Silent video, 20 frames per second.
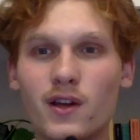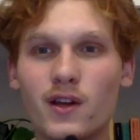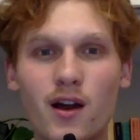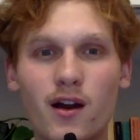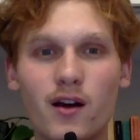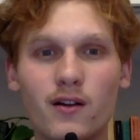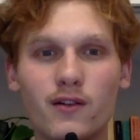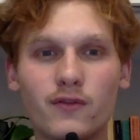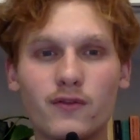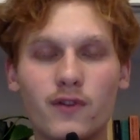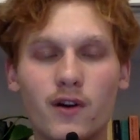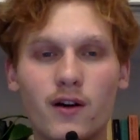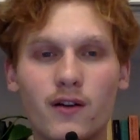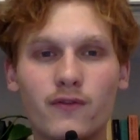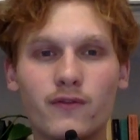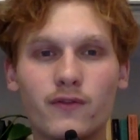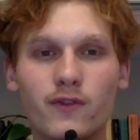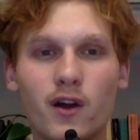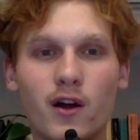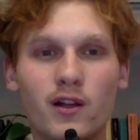of,
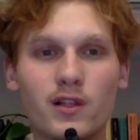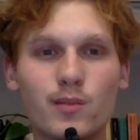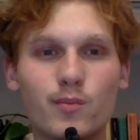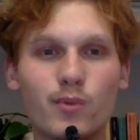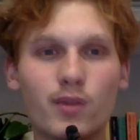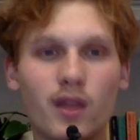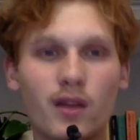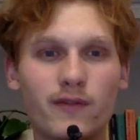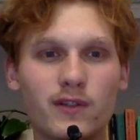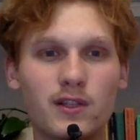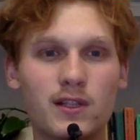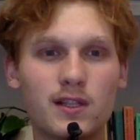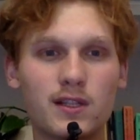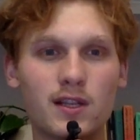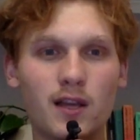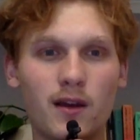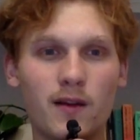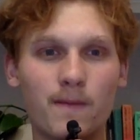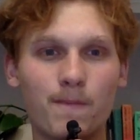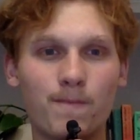of God's beloved
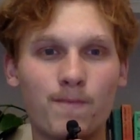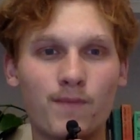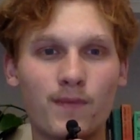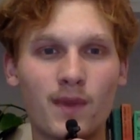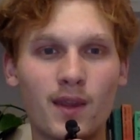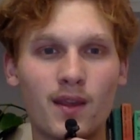Son.